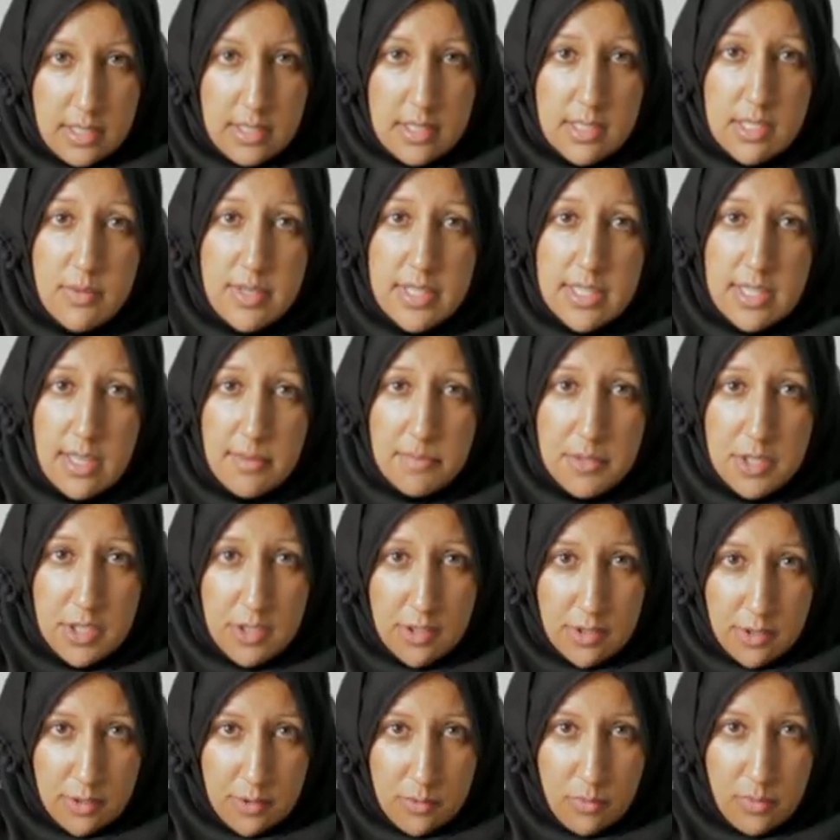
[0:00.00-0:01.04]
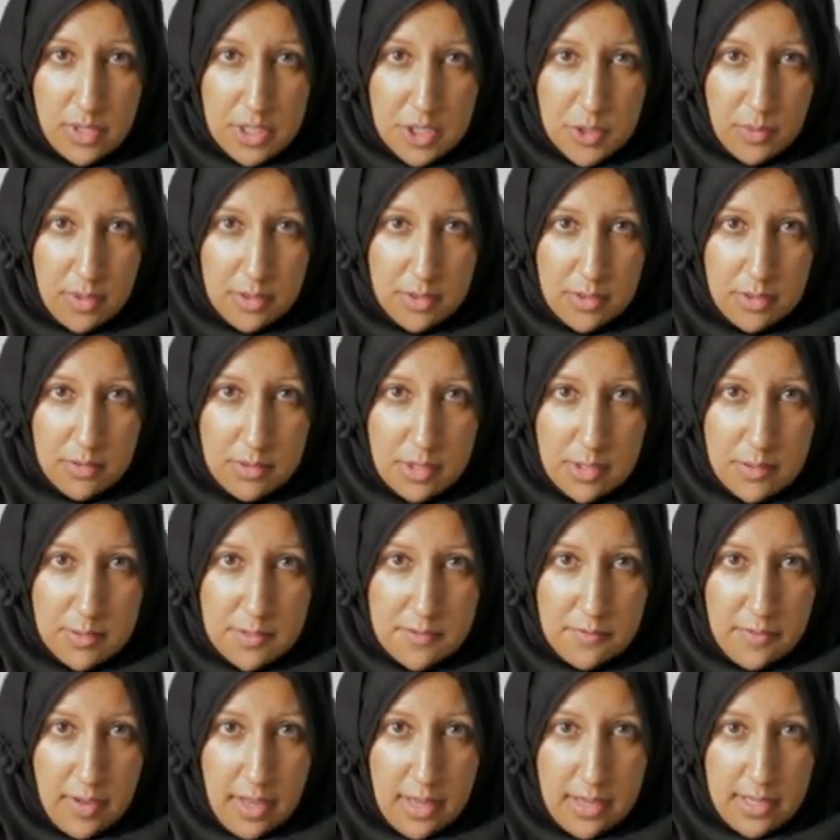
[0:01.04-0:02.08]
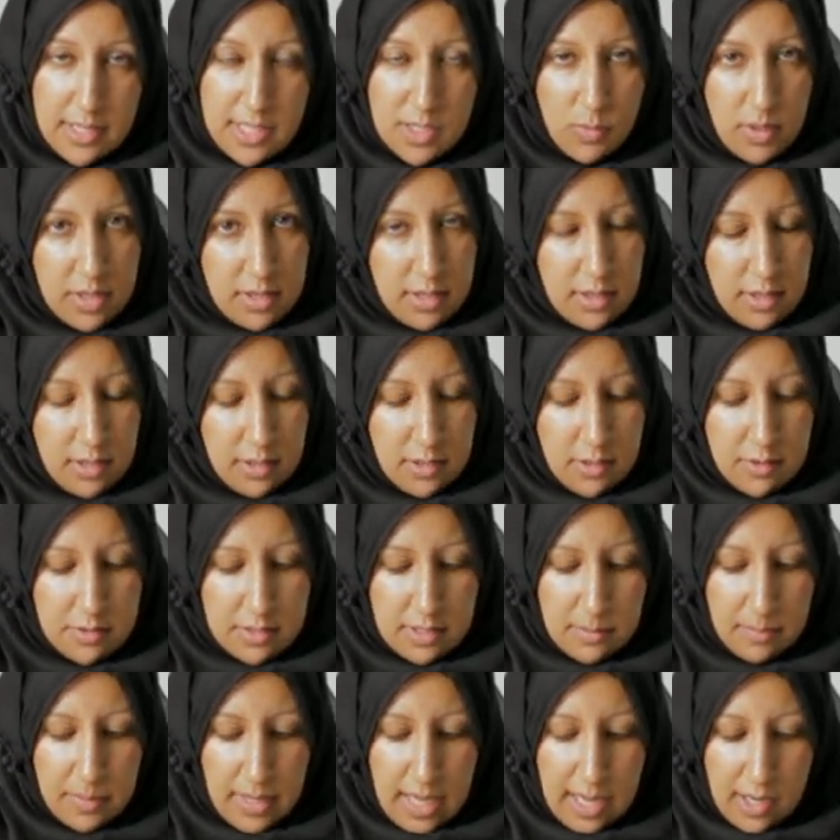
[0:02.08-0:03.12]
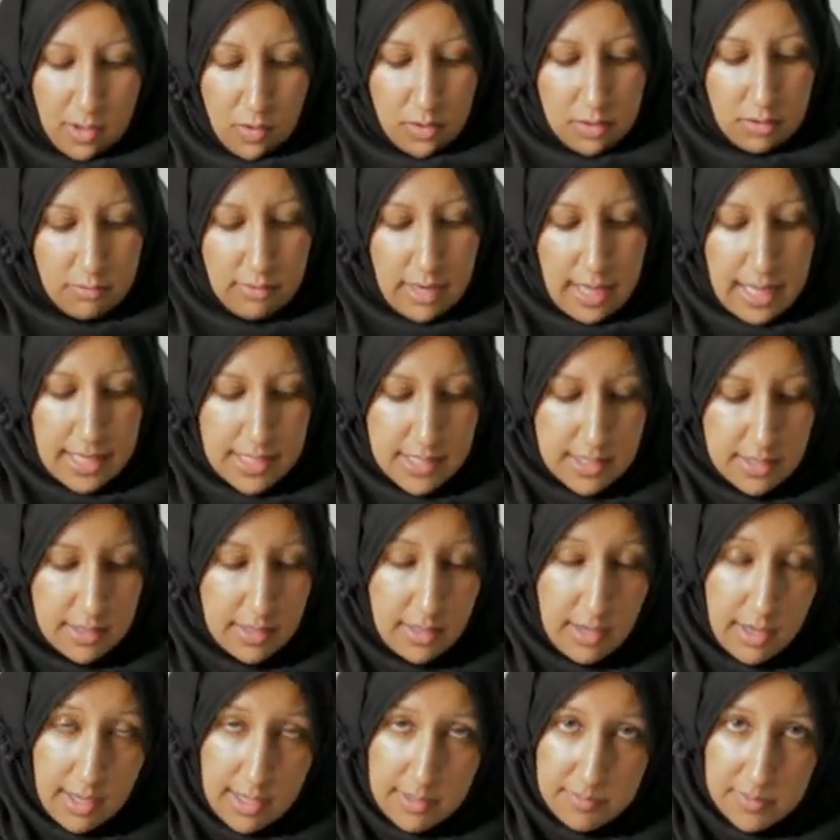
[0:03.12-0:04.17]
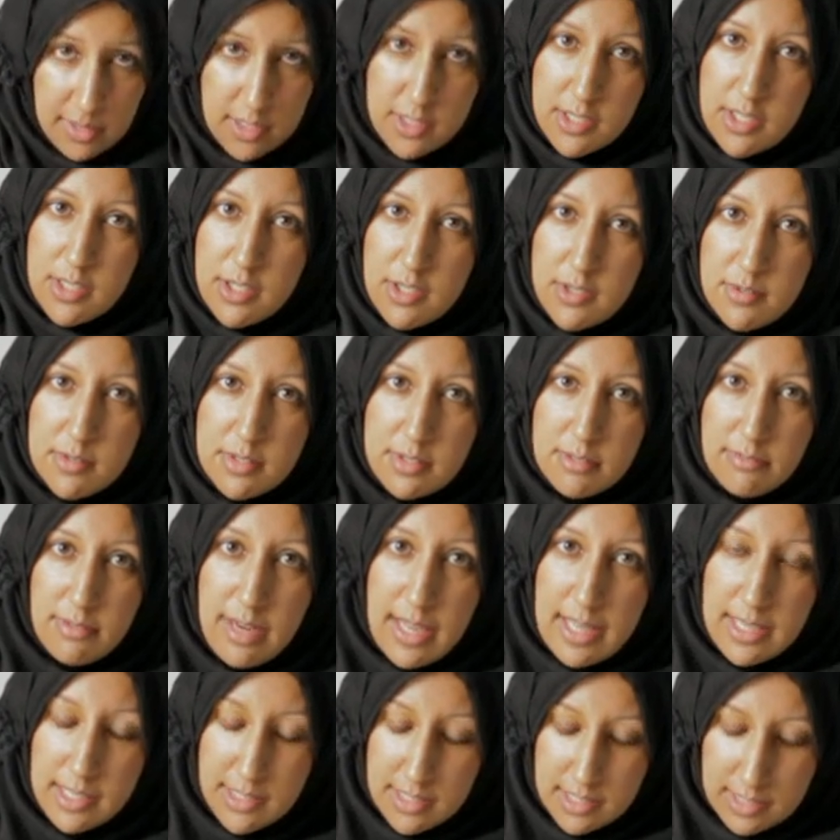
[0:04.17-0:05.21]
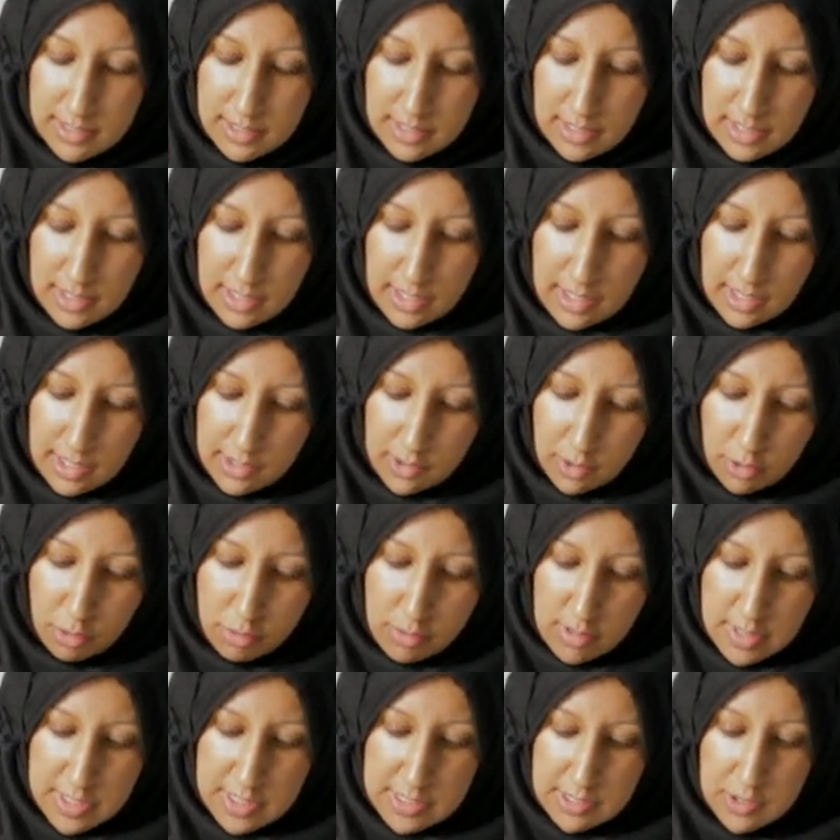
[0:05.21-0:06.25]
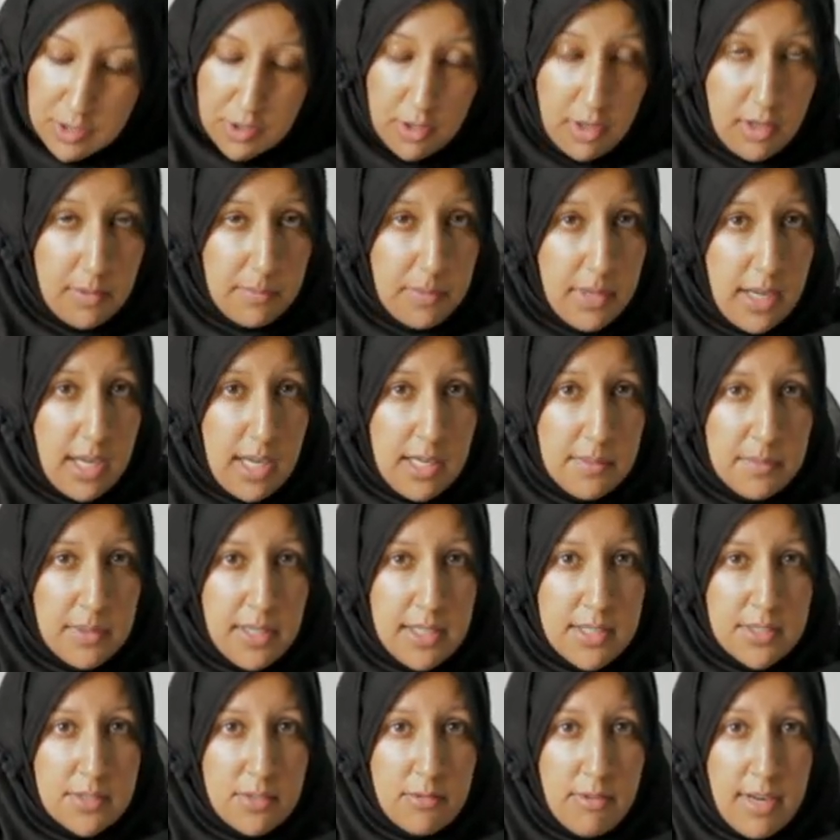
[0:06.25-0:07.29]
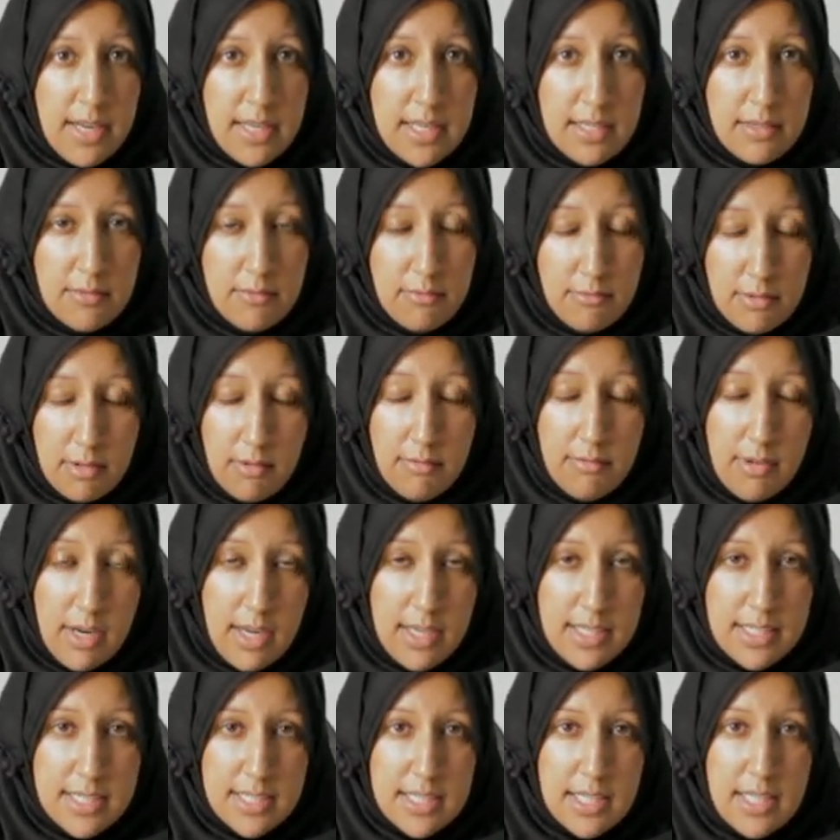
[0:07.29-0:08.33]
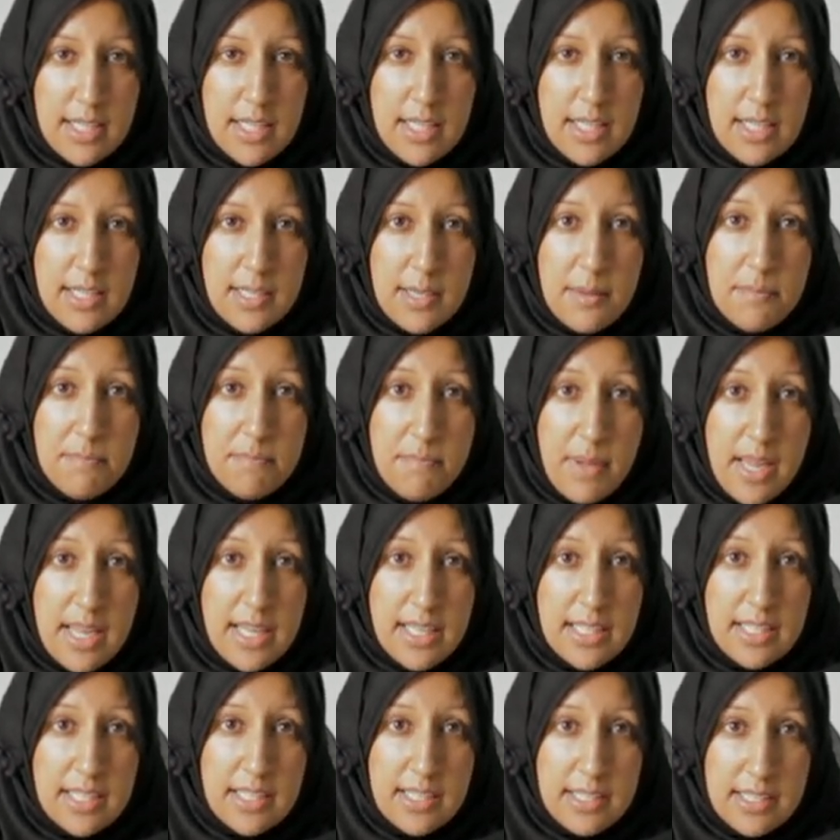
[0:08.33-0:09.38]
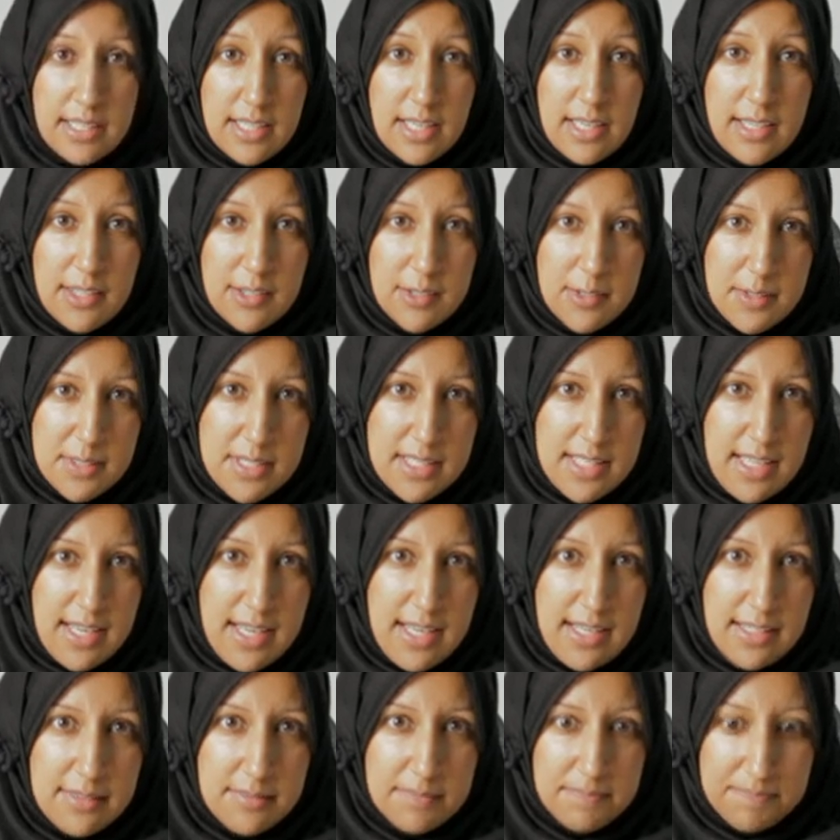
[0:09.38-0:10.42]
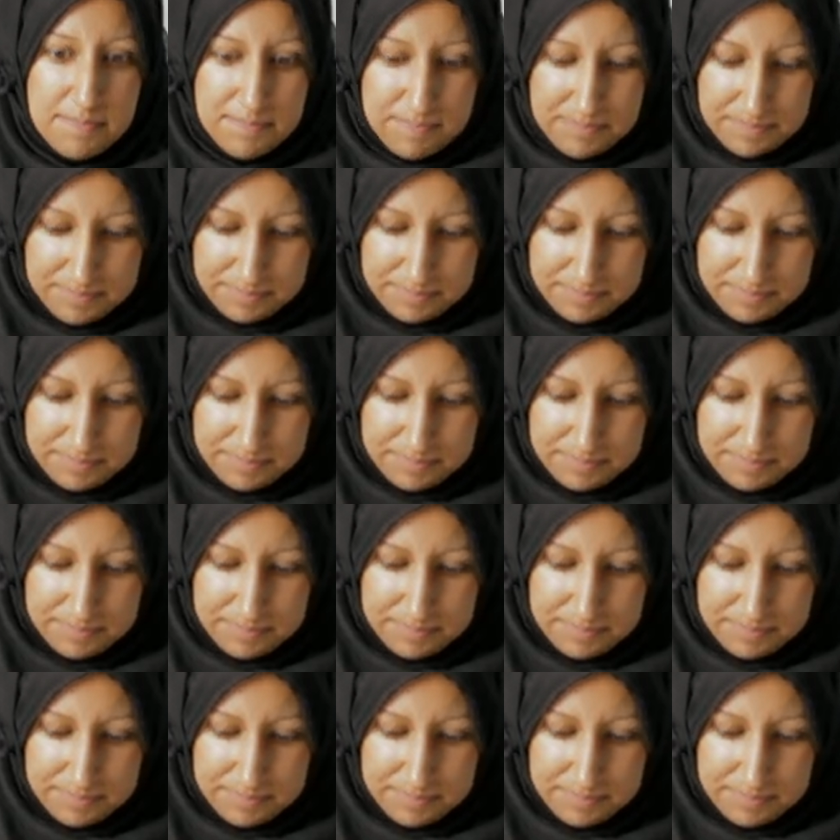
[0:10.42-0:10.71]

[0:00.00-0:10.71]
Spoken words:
So it's up to you which one you use first, whether you use the black or the red. I'm going to use the red, and across the top I'm going to write Labbaik ya Hussain.